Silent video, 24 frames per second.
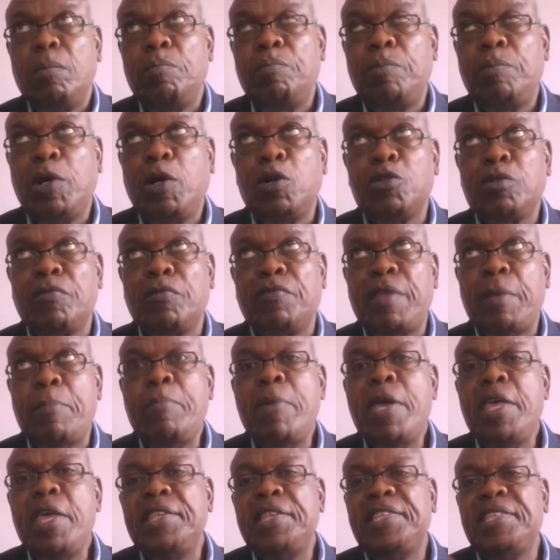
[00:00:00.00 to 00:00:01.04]
because of the
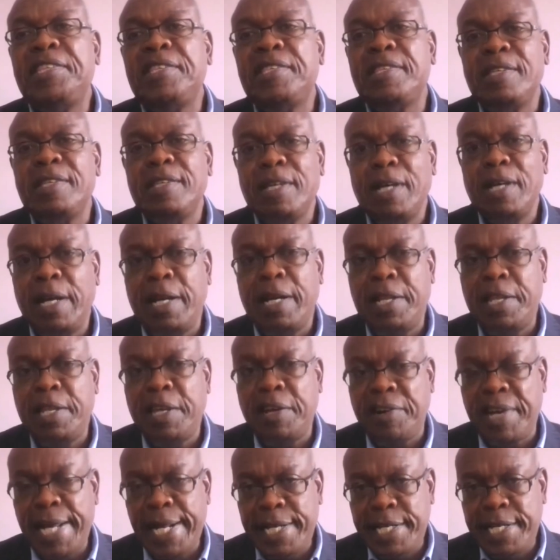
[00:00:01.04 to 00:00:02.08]
myths and the
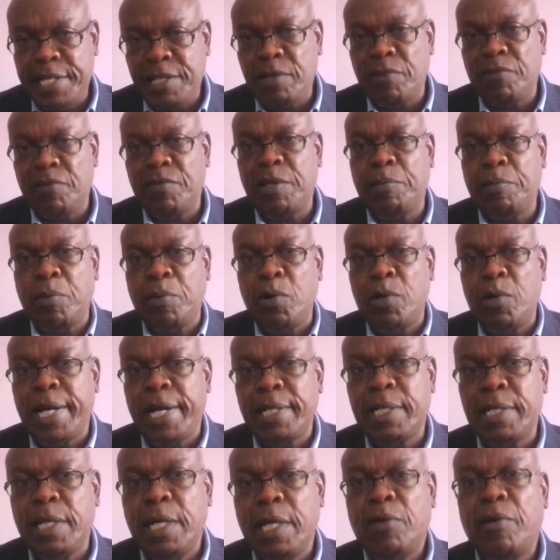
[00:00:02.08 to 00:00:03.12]
reality of the
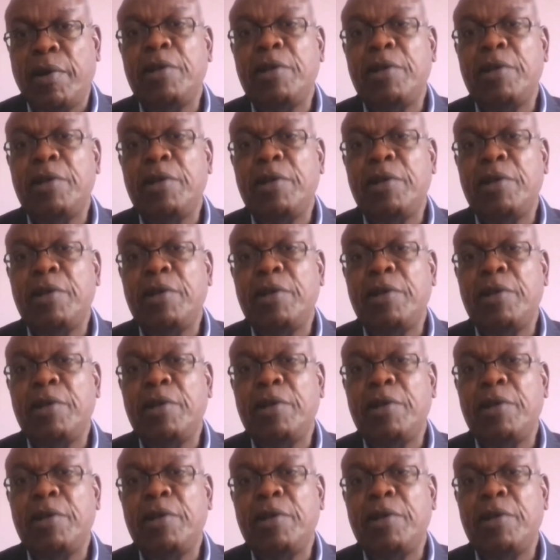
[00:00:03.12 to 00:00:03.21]
product,